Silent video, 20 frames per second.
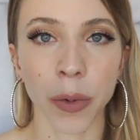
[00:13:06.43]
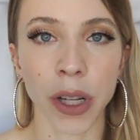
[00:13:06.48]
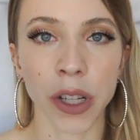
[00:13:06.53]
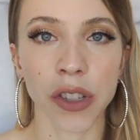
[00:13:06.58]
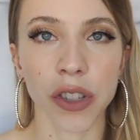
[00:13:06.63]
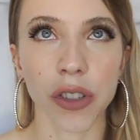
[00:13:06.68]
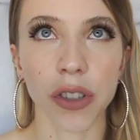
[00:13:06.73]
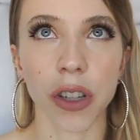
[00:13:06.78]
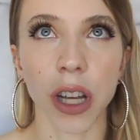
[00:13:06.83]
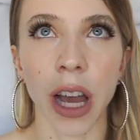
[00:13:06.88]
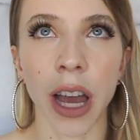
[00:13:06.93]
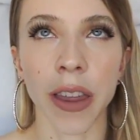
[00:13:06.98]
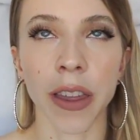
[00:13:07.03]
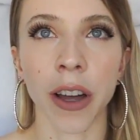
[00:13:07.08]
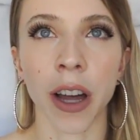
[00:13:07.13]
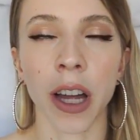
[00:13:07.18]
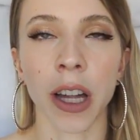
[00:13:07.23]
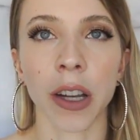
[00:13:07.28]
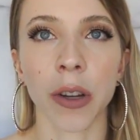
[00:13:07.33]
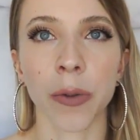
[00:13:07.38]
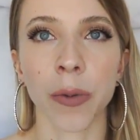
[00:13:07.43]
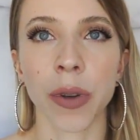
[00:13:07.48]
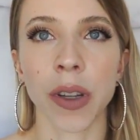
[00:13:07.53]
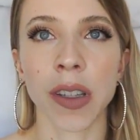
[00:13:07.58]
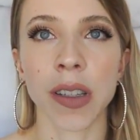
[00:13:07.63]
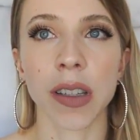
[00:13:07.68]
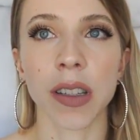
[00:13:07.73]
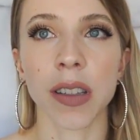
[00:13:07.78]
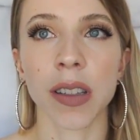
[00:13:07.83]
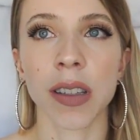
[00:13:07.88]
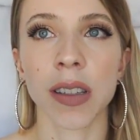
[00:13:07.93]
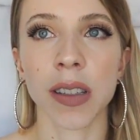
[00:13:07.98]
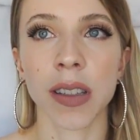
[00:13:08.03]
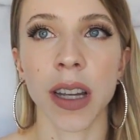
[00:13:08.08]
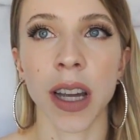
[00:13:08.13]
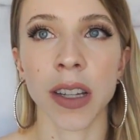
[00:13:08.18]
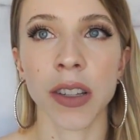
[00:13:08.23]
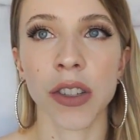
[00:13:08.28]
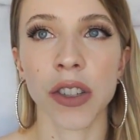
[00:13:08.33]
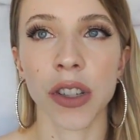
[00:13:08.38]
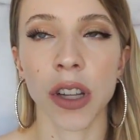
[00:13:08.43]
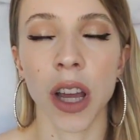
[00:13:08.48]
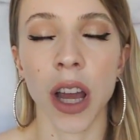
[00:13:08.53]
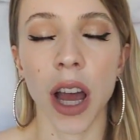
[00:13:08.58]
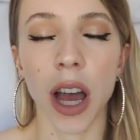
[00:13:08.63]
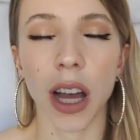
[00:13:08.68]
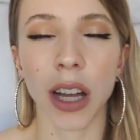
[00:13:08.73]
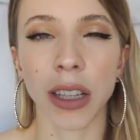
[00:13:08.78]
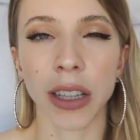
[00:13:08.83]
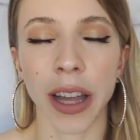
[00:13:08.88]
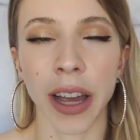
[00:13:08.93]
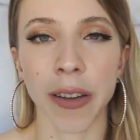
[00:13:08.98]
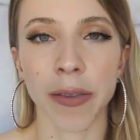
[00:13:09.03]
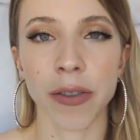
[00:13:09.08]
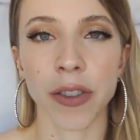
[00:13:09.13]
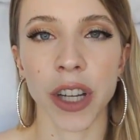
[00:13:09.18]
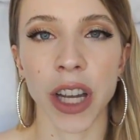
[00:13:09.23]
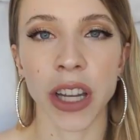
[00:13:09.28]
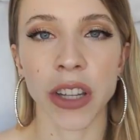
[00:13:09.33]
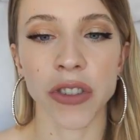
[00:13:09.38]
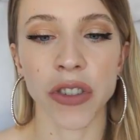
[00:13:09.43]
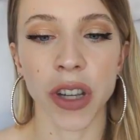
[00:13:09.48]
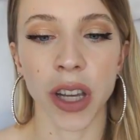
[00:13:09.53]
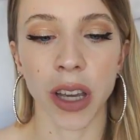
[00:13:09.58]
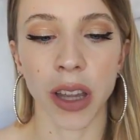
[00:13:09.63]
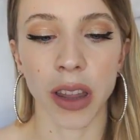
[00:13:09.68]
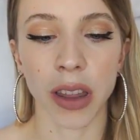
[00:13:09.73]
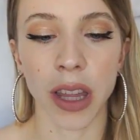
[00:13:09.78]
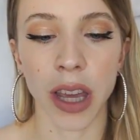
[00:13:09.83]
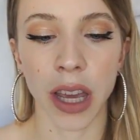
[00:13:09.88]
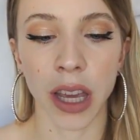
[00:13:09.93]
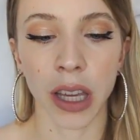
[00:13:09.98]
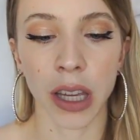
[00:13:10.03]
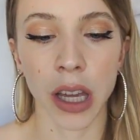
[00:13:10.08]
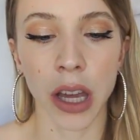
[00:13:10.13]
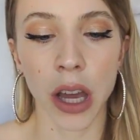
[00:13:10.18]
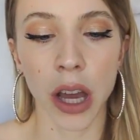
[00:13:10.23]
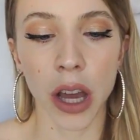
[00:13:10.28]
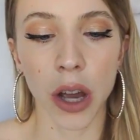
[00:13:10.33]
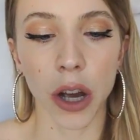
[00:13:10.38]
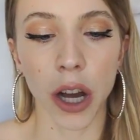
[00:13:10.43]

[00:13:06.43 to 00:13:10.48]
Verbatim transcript: which I thought was such a life-changing thing